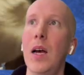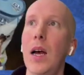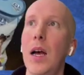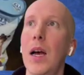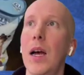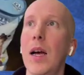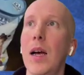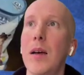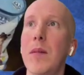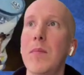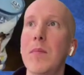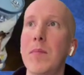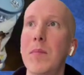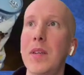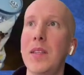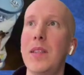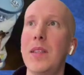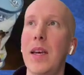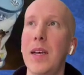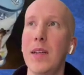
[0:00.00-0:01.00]

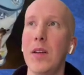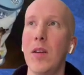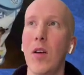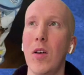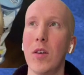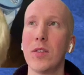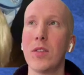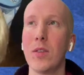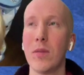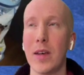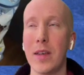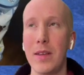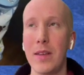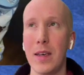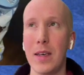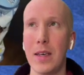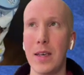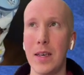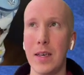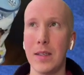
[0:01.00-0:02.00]
But then also I
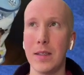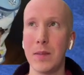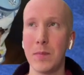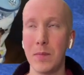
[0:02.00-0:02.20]
think